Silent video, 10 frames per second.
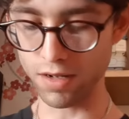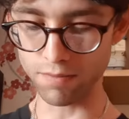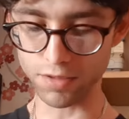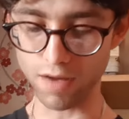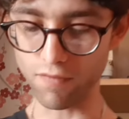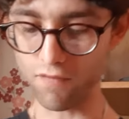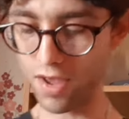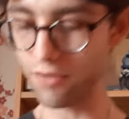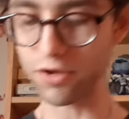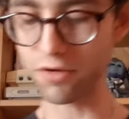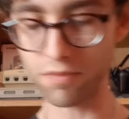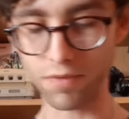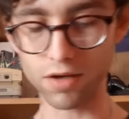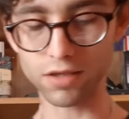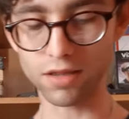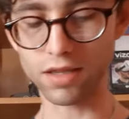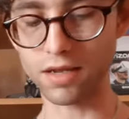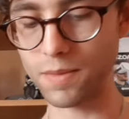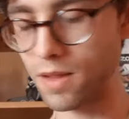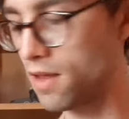cover variants, but I
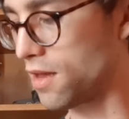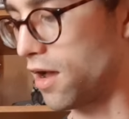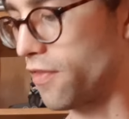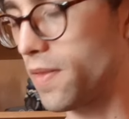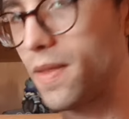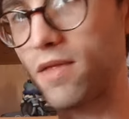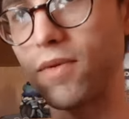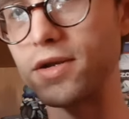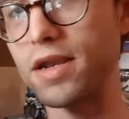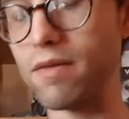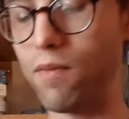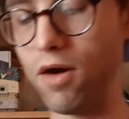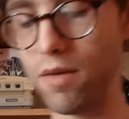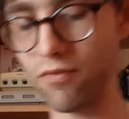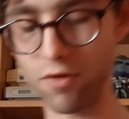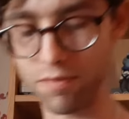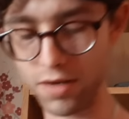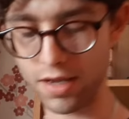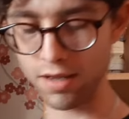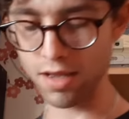think this one didn't work
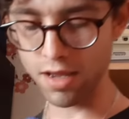properly.